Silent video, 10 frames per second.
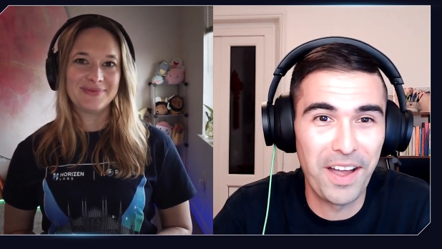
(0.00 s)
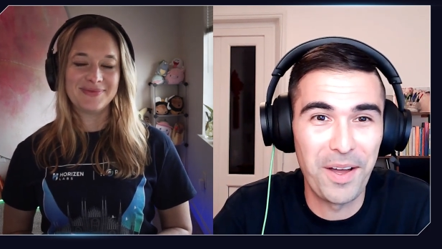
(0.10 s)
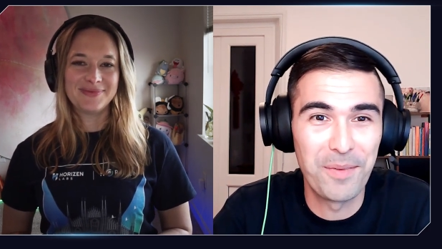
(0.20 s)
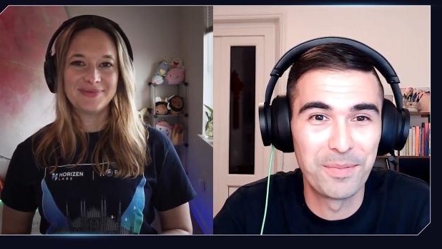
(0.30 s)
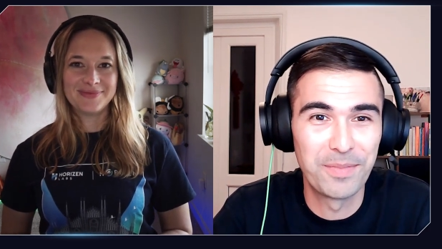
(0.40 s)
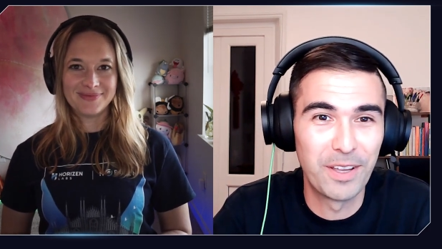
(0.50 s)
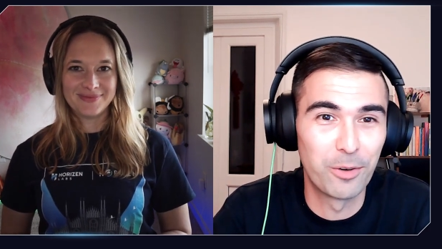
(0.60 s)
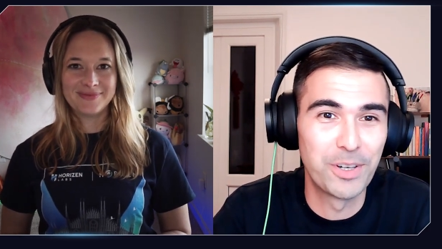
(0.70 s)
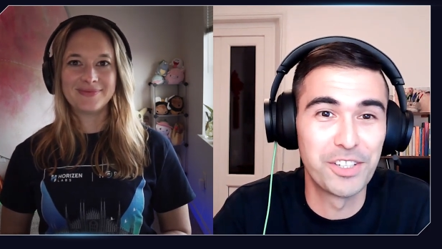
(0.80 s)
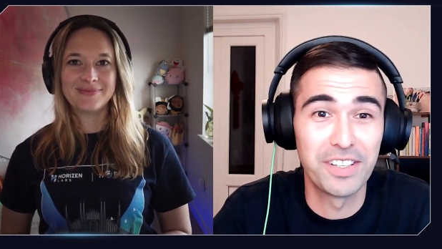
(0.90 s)
Speaker 1: Um,
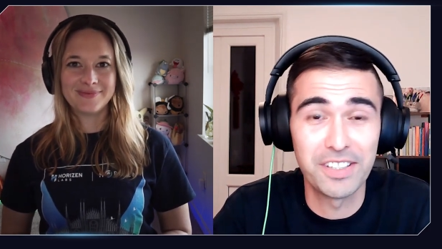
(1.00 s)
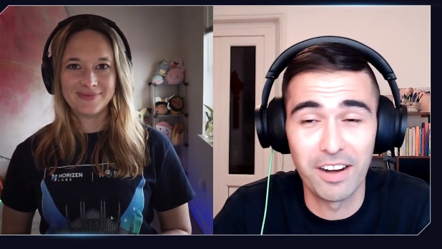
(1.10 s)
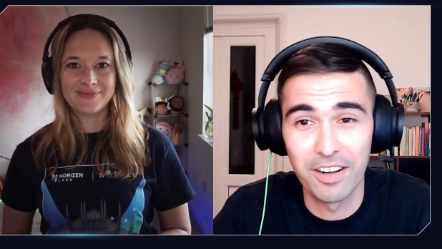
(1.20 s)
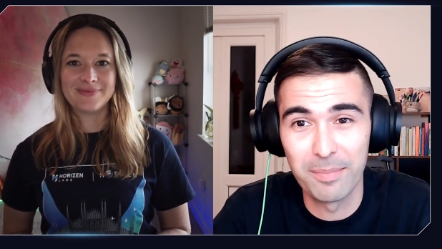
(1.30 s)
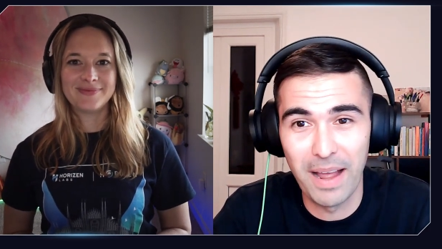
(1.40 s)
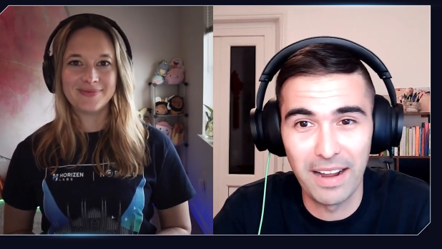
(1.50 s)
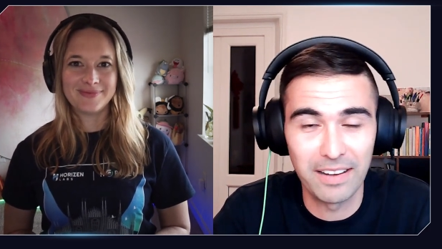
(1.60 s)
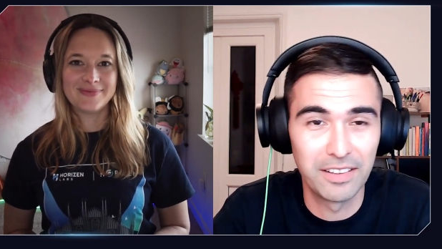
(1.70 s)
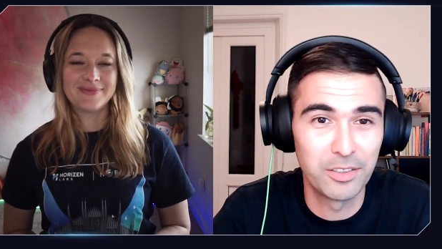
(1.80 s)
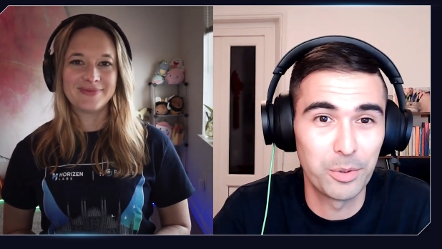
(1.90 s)
it originally started
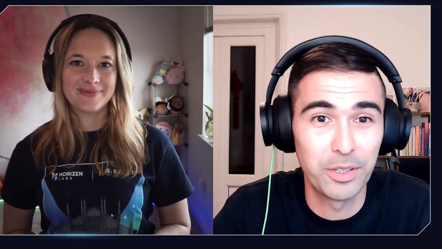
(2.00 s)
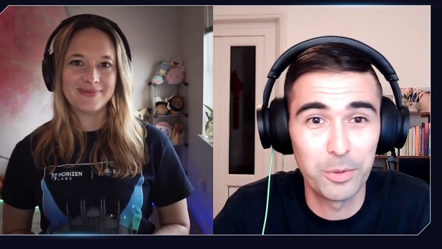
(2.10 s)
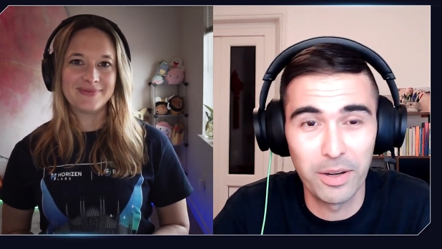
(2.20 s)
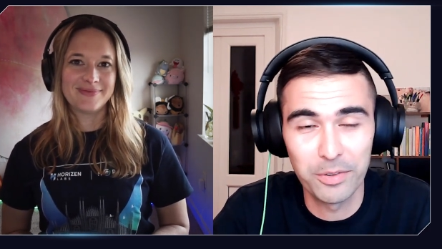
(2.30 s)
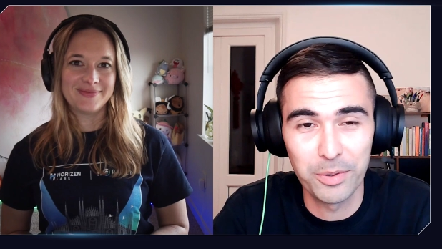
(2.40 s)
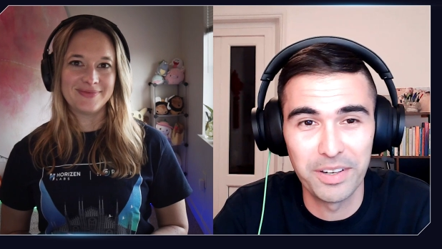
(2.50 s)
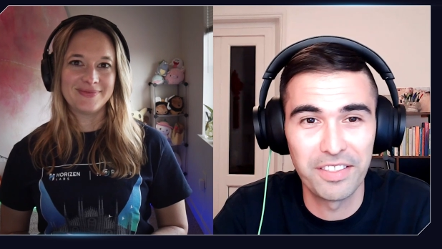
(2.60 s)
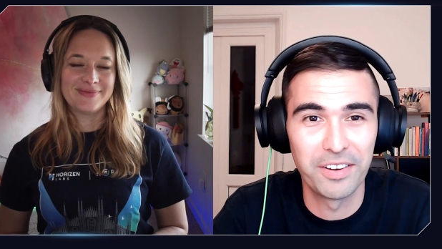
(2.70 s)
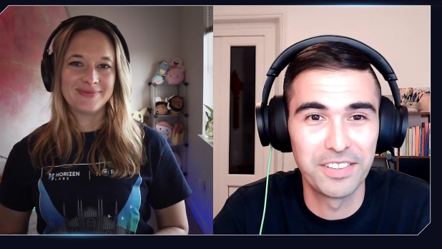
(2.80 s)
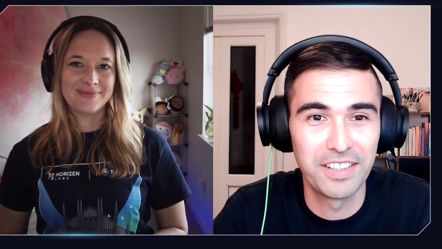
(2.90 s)
back in 2012,
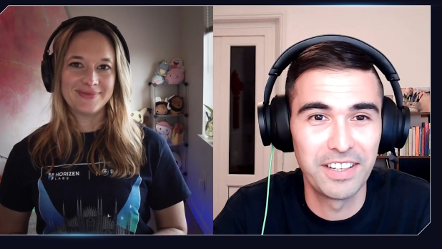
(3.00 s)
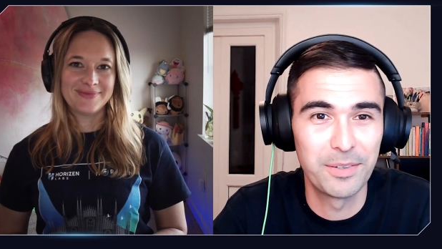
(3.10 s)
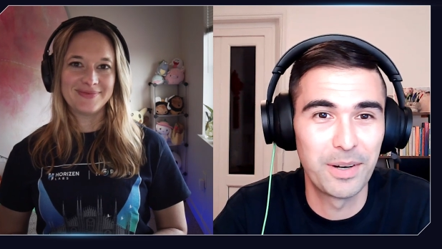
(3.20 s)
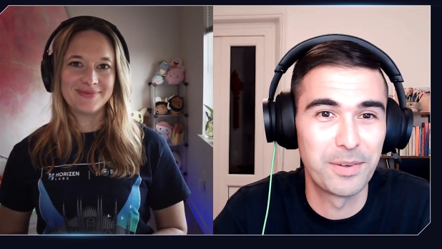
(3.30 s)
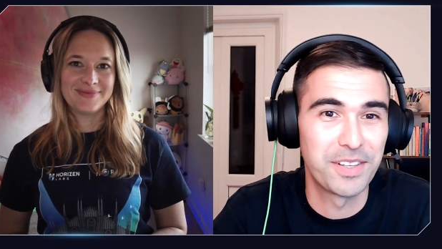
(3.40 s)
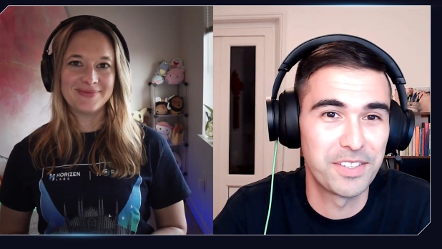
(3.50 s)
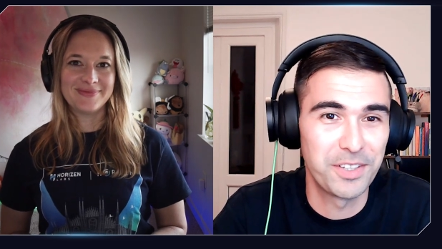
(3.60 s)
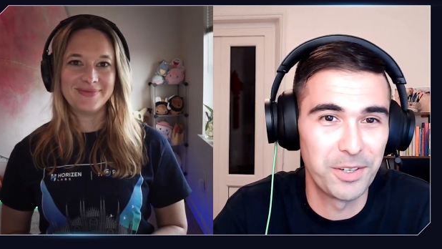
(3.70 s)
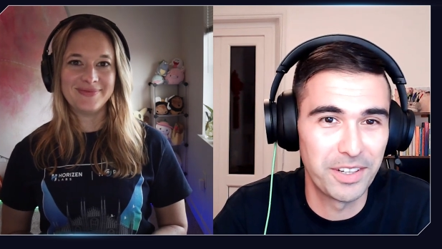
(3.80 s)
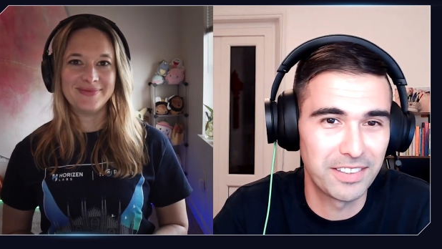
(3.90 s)
2013 when I was a
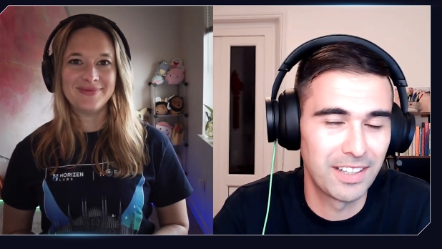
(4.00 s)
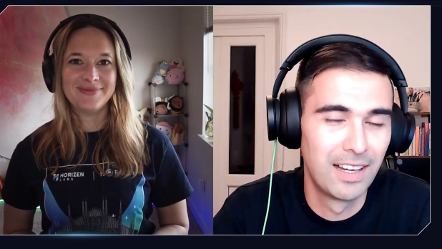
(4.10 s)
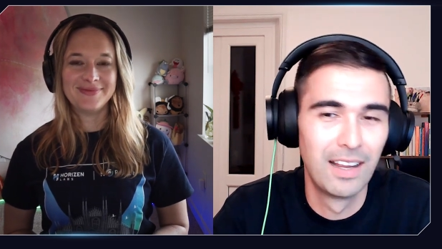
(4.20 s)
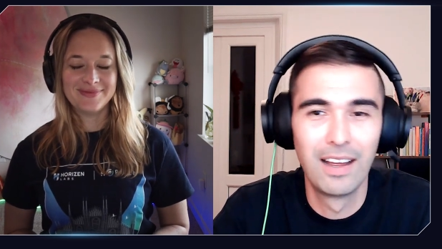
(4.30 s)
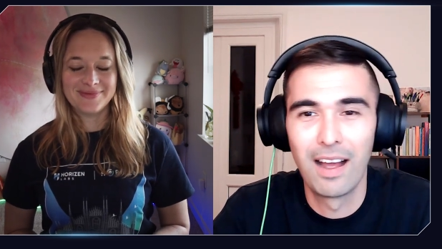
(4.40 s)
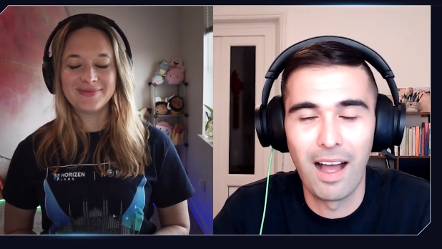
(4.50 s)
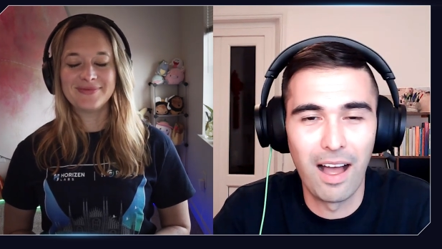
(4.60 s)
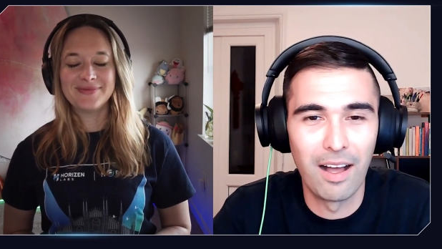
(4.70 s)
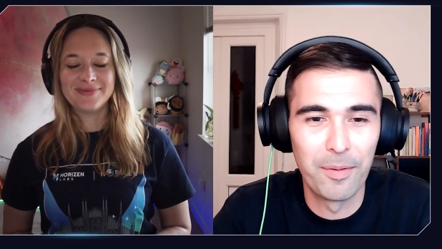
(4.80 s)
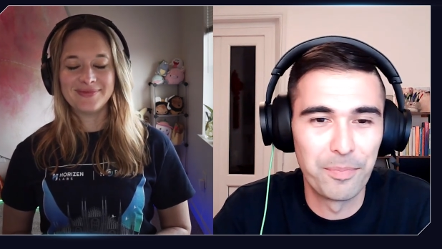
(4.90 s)
student,
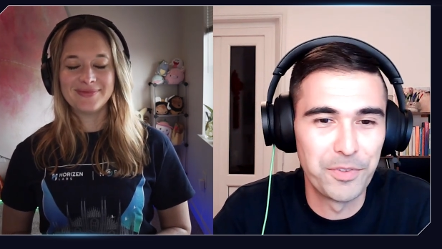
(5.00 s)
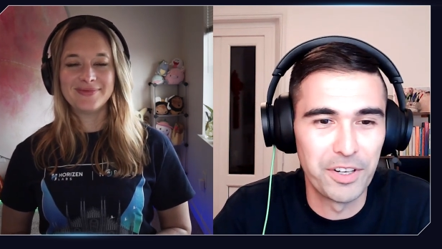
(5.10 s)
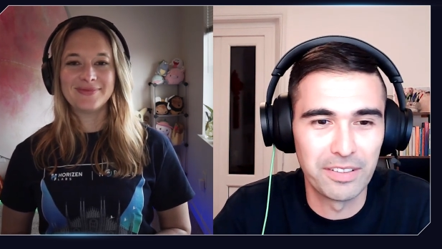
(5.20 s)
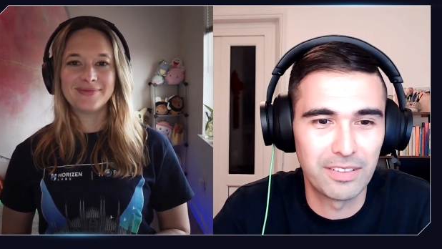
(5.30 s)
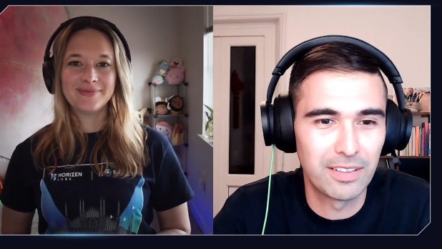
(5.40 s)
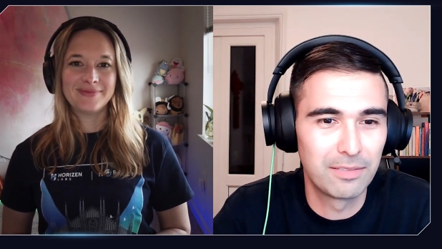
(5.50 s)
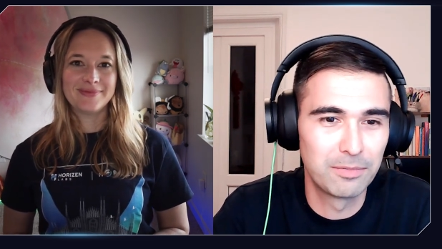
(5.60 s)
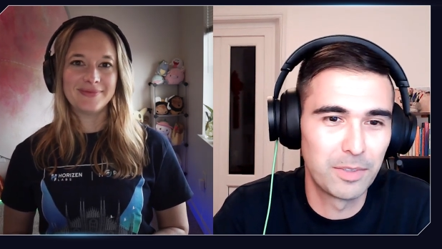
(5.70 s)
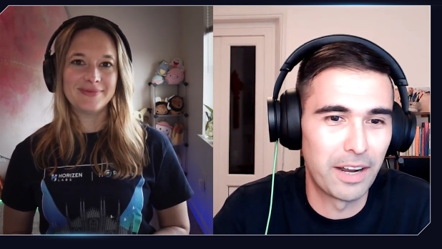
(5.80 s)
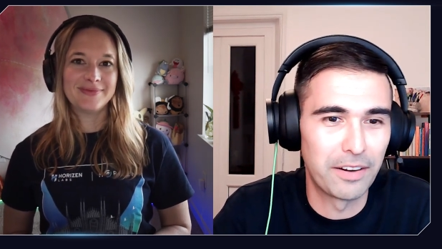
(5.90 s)
um, just
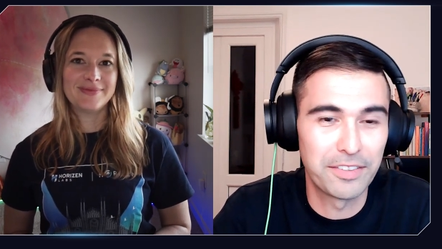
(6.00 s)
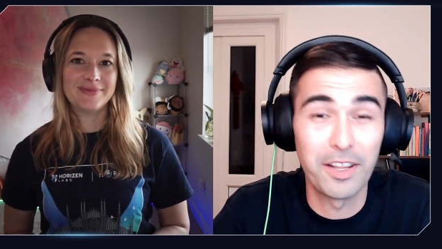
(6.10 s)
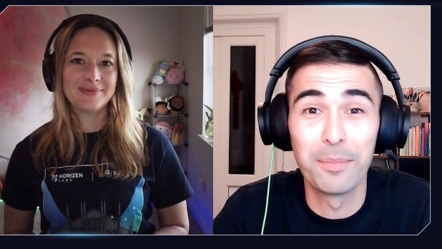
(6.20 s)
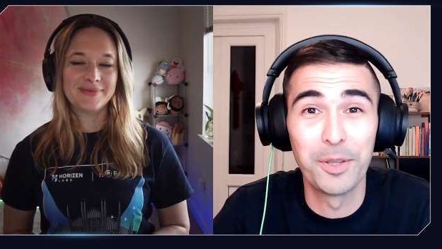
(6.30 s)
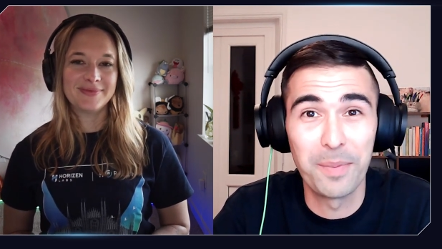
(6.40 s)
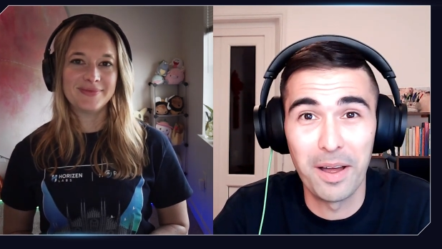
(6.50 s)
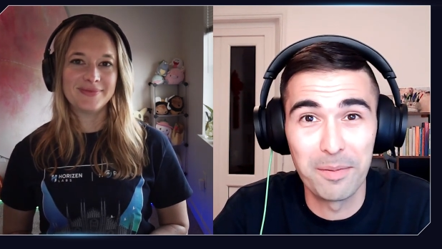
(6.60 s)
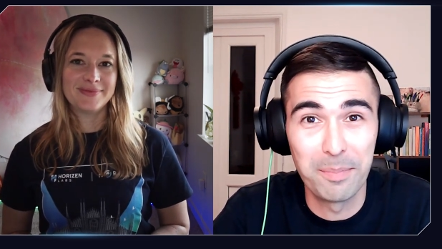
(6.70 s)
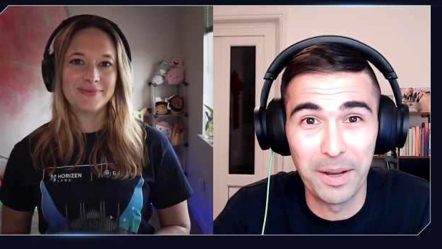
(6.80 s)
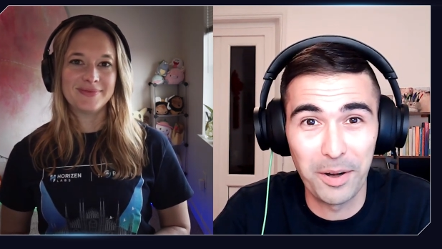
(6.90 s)
kind of stumbled
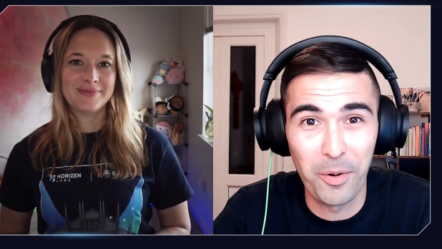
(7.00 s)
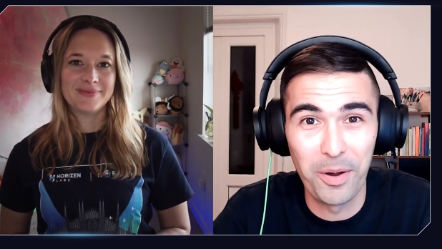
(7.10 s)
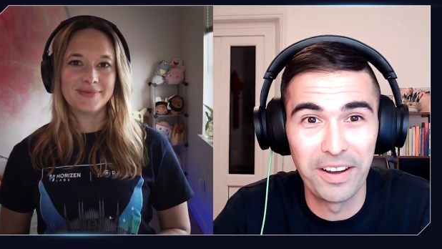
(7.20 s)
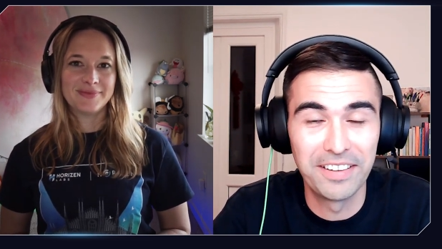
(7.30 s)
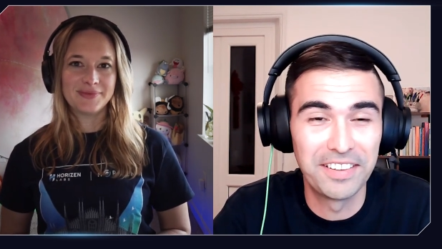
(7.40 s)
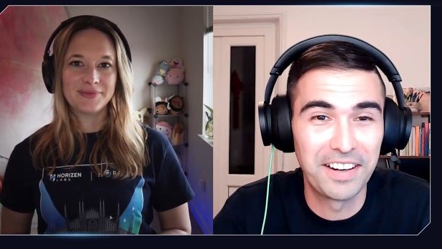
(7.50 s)
upon Bitcoin